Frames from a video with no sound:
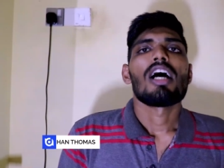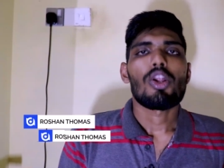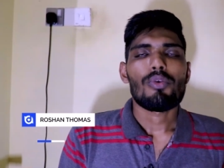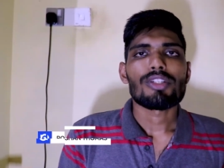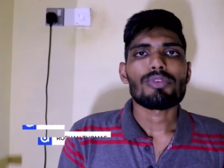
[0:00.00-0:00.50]

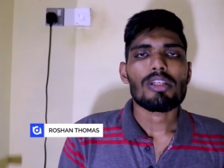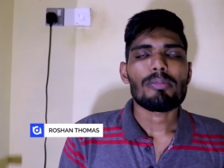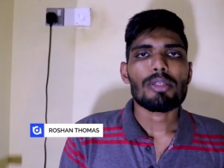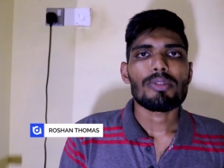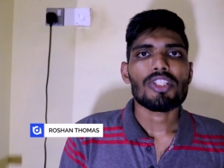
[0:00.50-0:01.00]
hello friends welcome
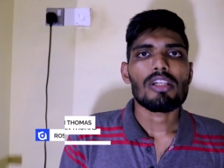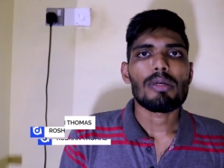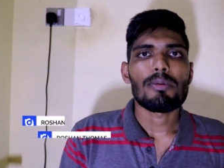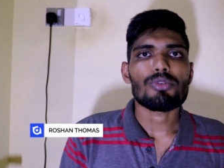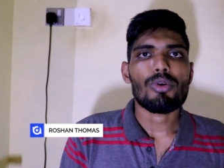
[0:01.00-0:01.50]
back to my channel
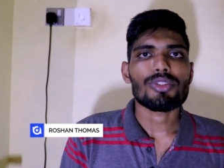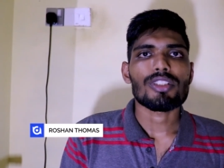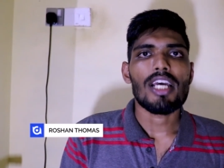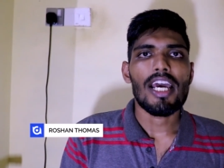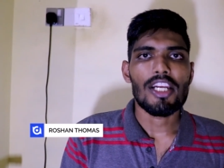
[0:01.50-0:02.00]
my name is
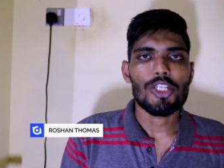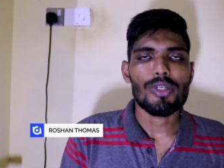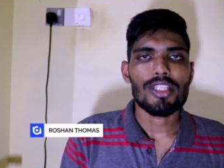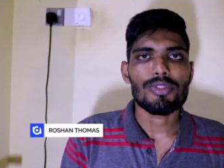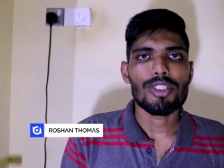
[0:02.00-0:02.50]
Roshan and in
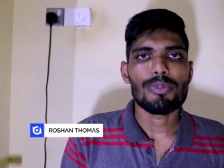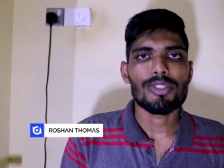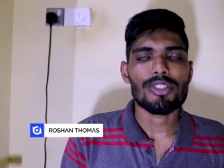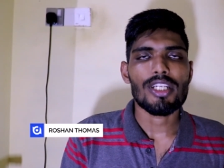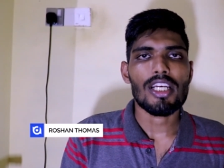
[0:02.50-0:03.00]
today's video we're
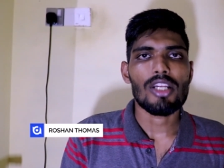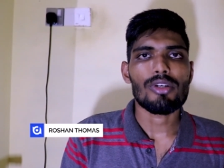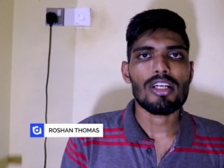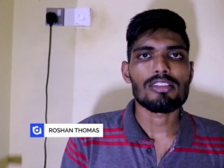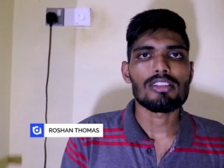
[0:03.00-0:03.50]
going to take a
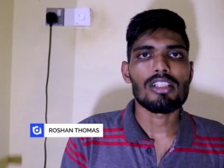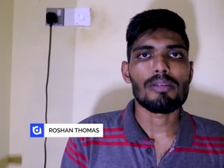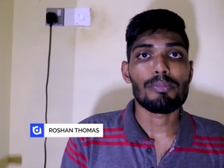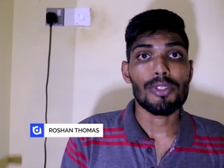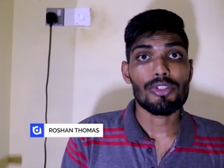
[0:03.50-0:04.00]
look at the
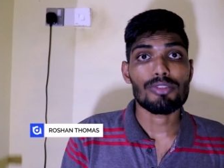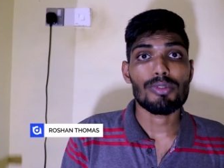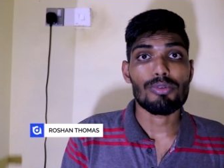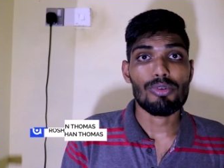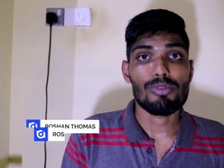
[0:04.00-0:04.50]

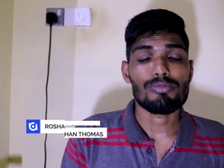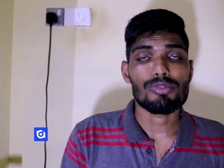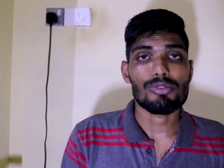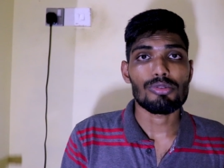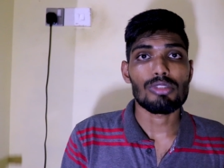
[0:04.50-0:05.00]
POSP ROM
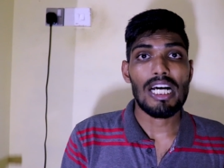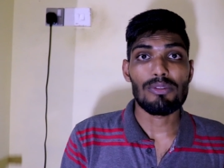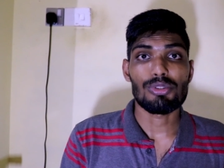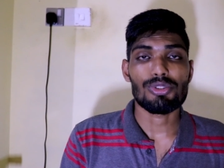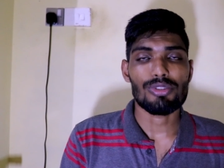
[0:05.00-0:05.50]
so I
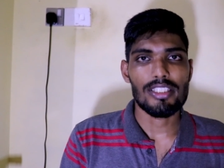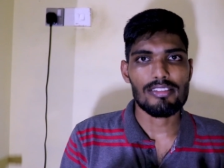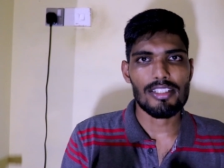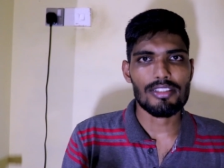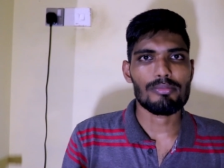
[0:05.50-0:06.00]
won't show the
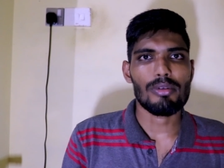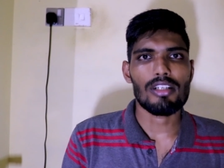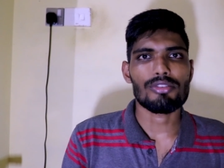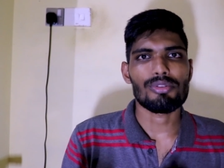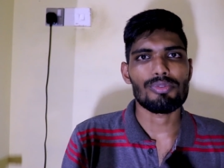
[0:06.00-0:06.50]
installation
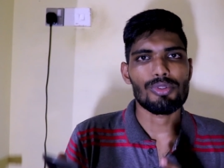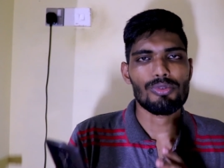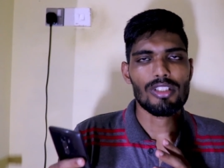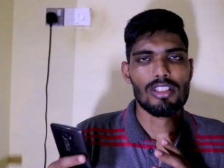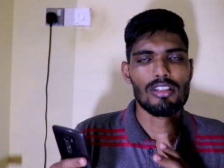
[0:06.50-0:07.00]
part so if you
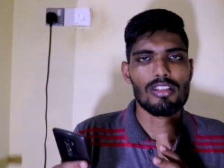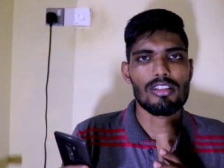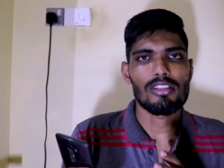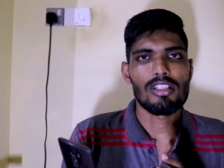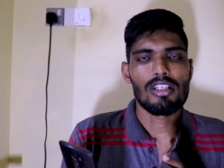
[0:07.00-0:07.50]

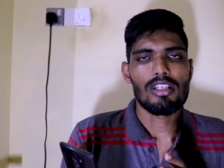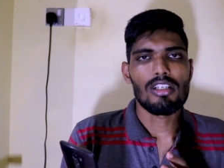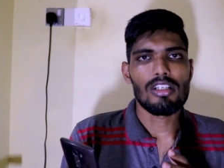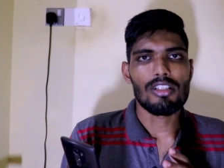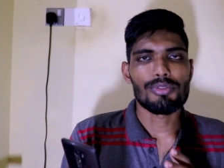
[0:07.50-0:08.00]
uh,
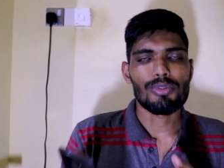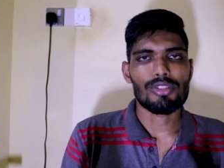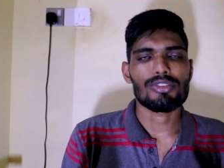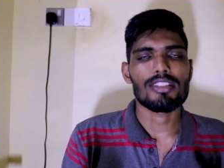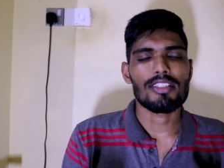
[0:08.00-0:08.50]
if you
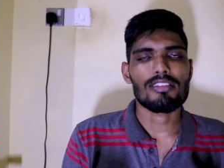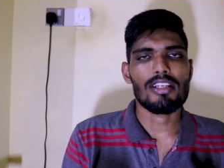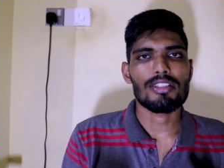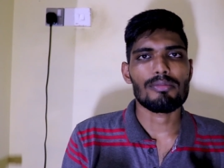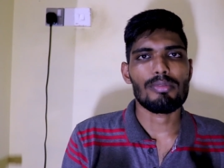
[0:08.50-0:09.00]
want to see the
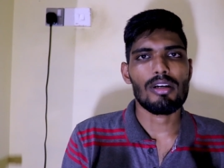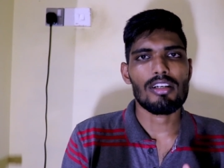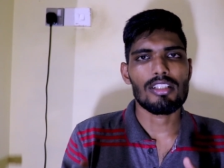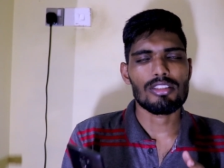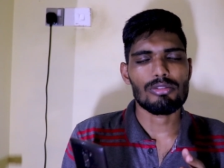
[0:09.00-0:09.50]
installation
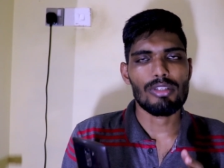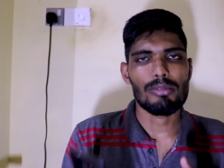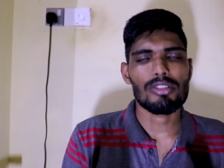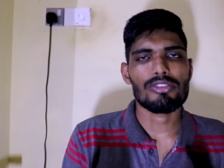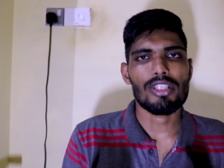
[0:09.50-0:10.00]
part it's
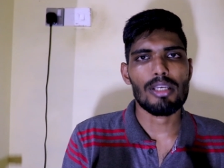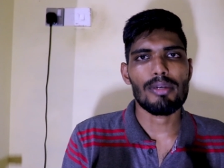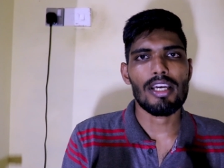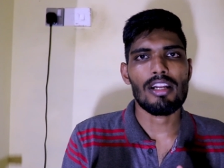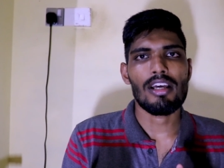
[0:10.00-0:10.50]
very much
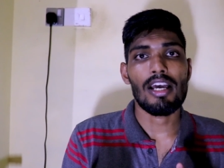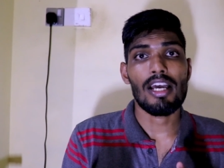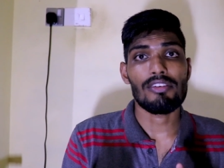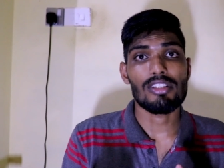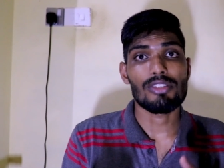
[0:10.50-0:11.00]
same and I
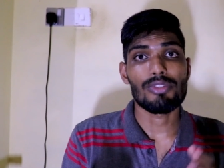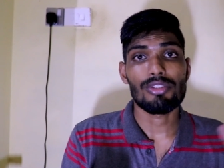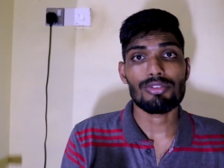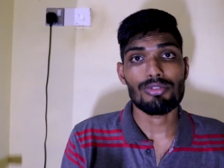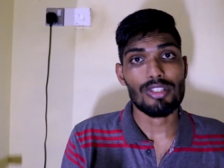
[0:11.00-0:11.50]
have other
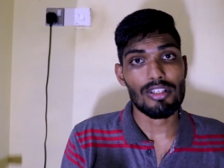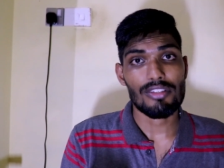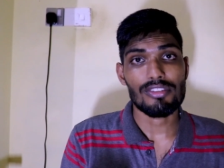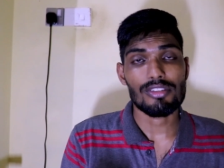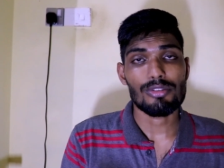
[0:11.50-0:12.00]
videos you can
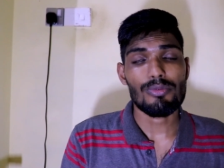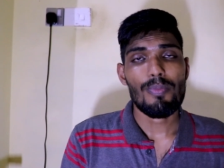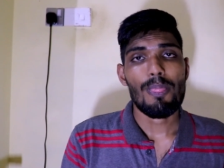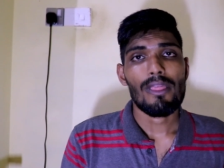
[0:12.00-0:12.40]
refer to